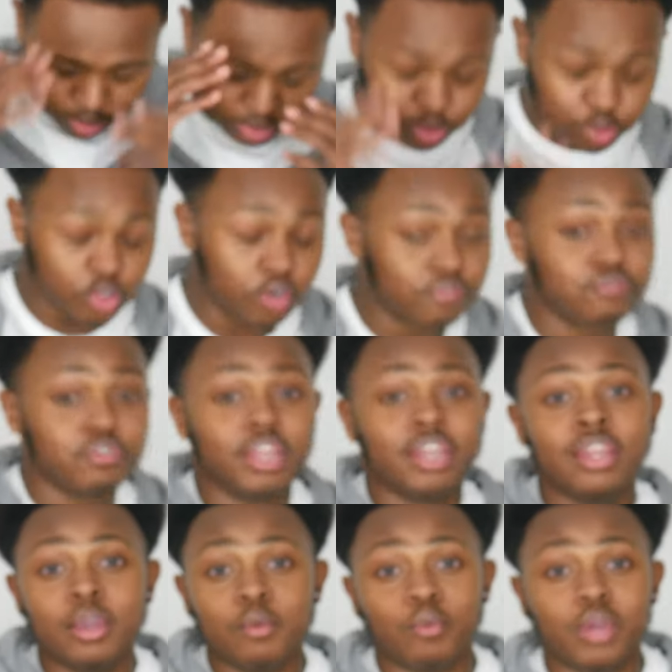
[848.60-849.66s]
been suffering
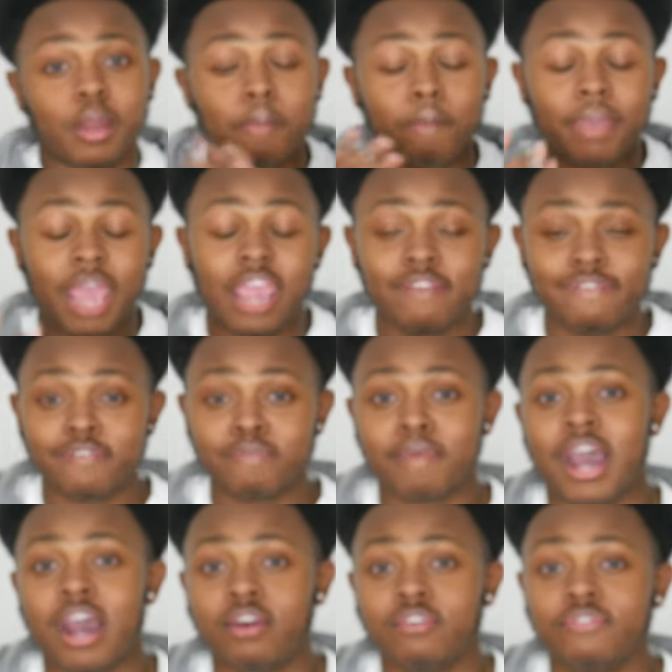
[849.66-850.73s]
with a painful
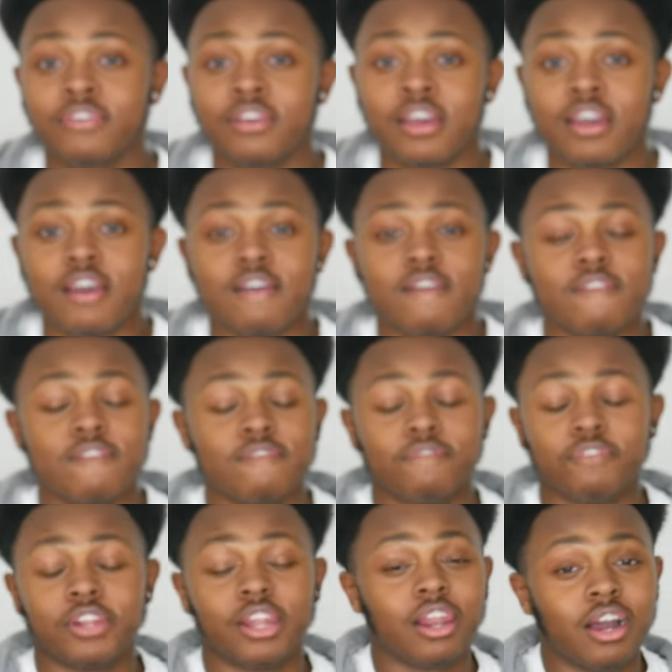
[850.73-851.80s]
mouth
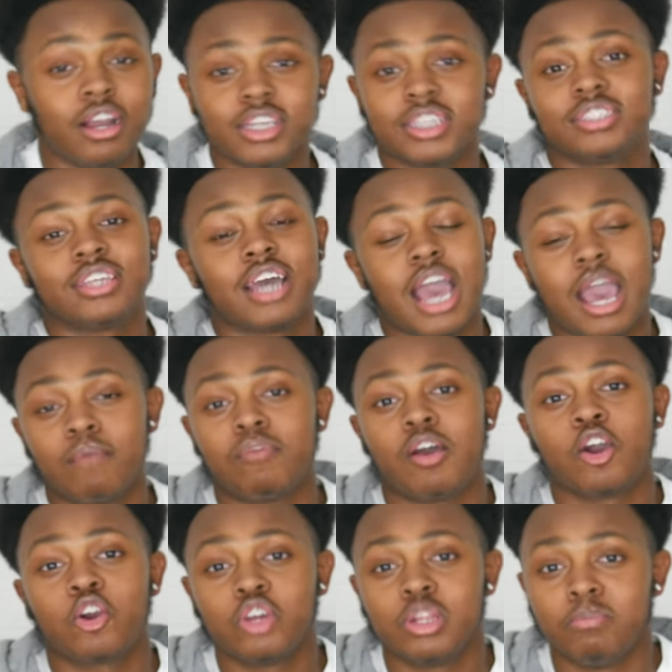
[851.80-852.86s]
for the longest time I
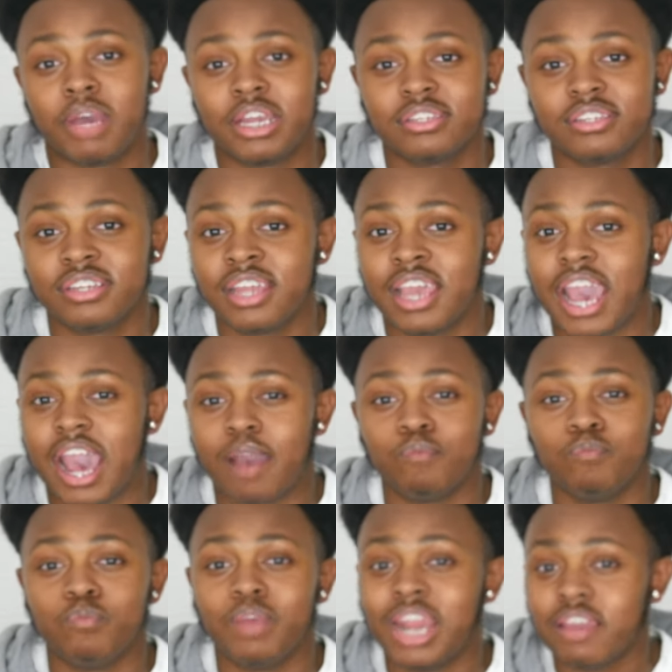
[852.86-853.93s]
could imagine,
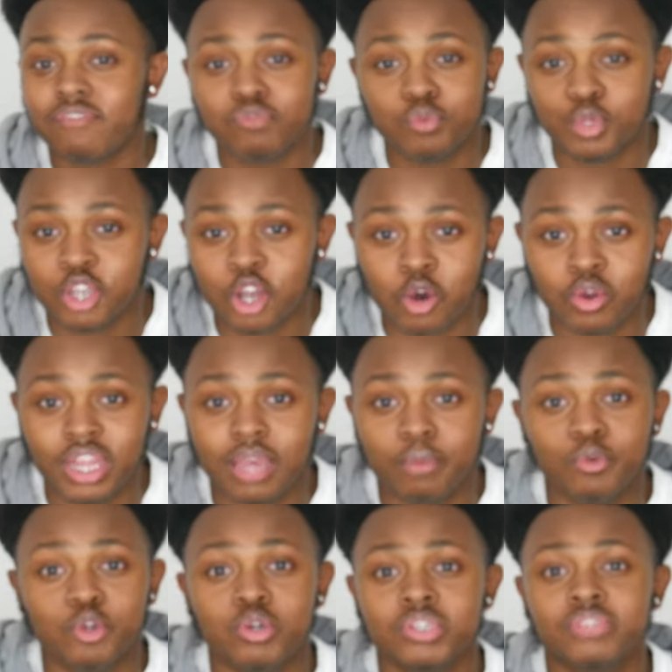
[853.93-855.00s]
and whenever we go there
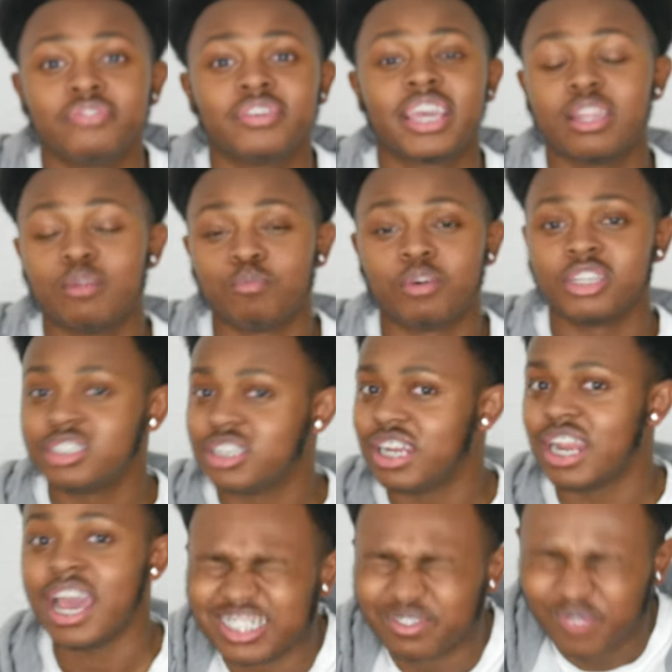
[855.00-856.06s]
we always forget the
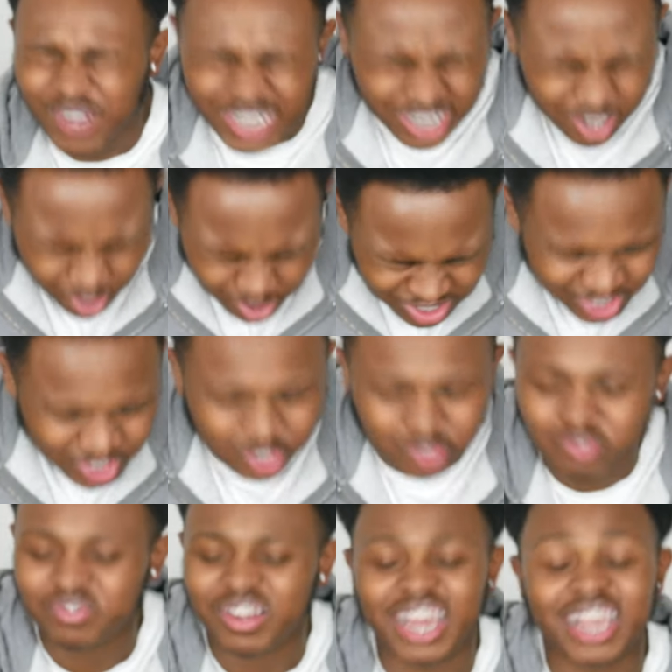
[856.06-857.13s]
bonjela. When the ulcer
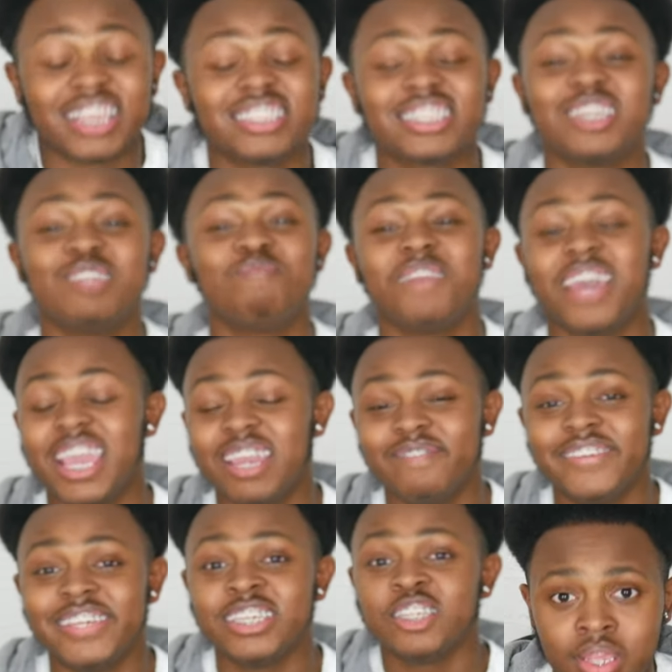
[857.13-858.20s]
comes back, it's gonna pain
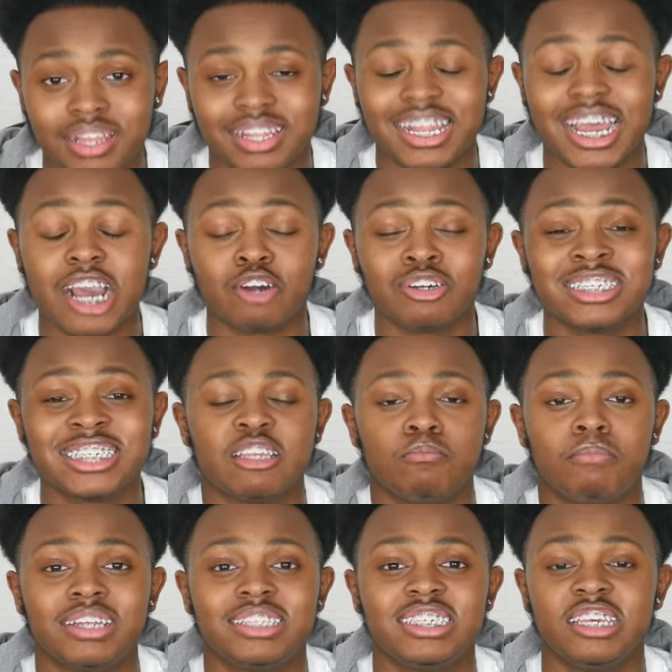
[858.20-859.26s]
me. Now
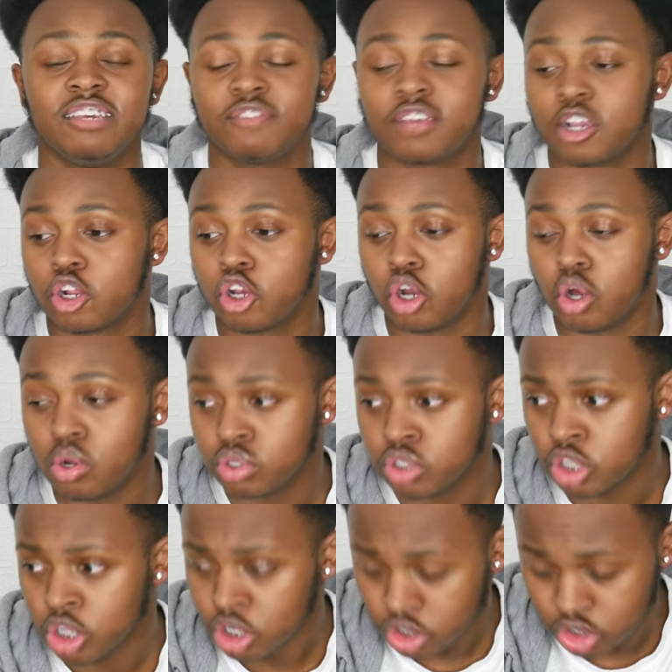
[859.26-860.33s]
my teeth can close,
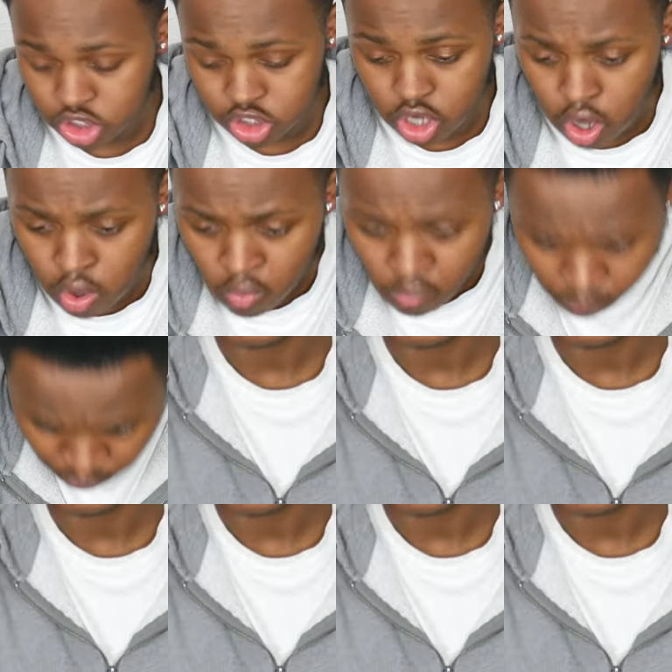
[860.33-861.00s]
so